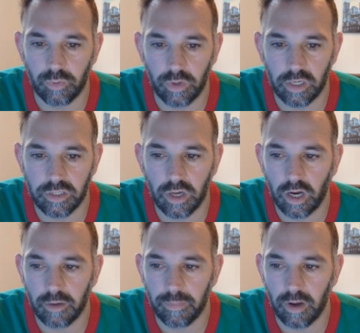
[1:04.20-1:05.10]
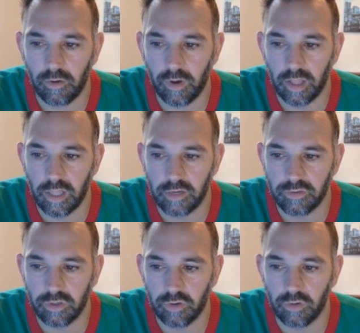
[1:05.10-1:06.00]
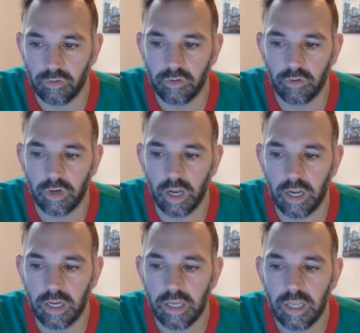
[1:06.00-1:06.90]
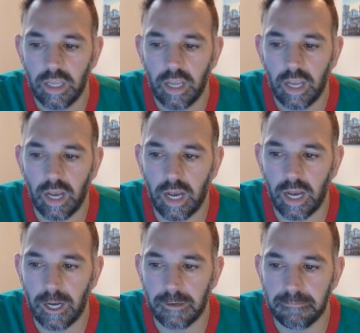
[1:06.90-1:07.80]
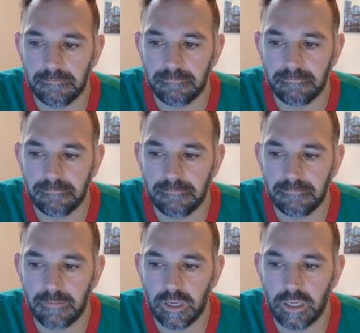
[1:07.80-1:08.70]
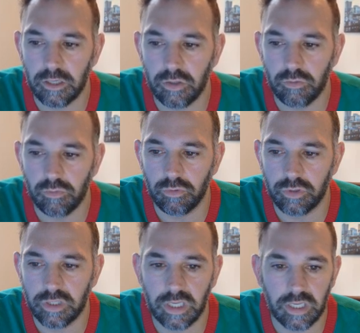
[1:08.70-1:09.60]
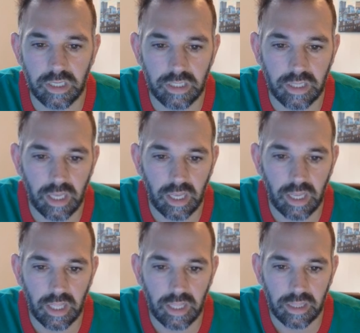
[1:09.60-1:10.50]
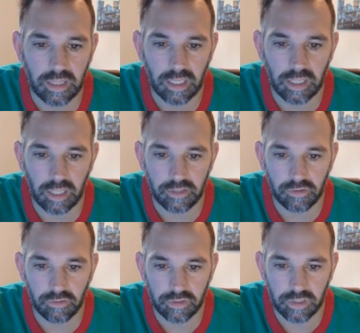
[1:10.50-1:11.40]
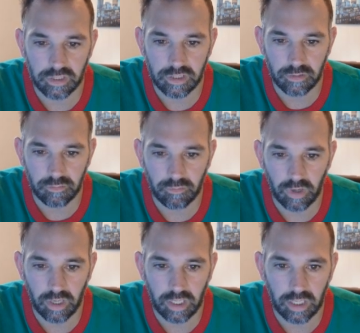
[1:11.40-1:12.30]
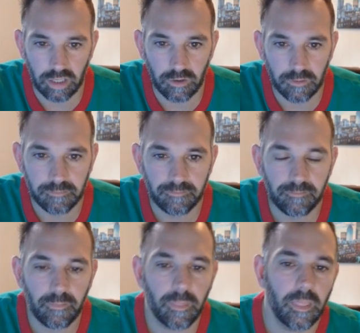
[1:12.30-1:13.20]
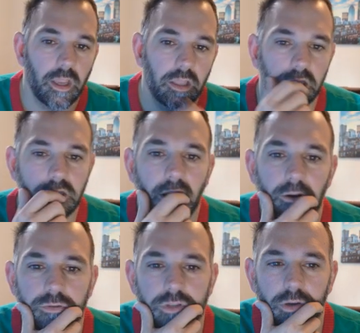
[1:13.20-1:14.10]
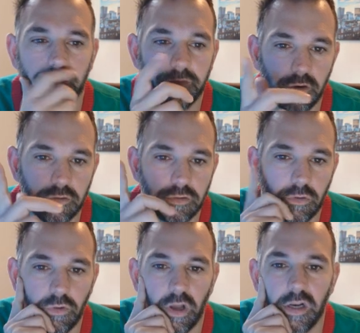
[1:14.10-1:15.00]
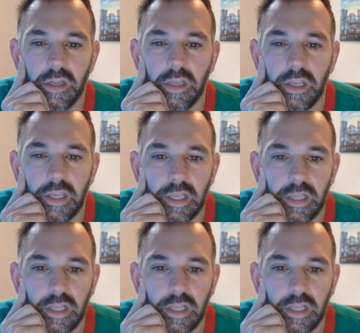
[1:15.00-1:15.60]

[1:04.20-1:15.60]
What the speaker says: is we're going to talk about electrical, okay? And you will see that the electrical system right here, this house, first, hold on.